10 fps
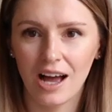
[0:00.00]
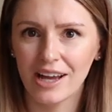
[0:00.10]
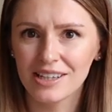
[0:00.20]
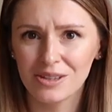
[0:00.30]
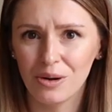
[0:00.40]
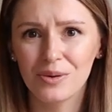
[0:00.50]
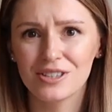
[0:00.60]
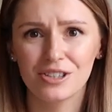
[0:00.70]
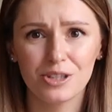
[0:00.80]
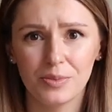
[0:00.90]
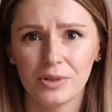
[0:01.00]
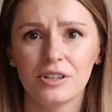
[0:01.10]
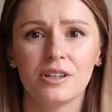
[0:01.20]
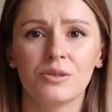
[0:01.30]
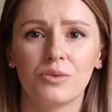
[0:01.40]
I can always just put
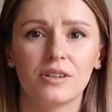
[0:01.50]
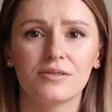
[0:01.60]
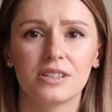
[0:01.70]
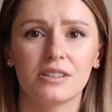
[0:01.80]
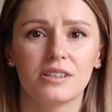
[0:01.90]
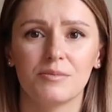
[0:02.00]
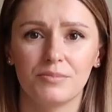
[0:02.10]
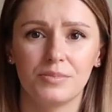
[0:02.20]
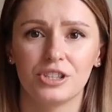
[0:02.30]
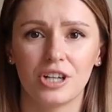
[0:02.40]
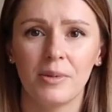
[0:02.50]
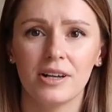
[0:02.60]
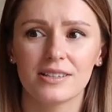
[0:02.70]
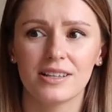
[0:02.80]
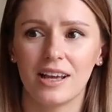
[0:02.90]
her in one of the pajamas,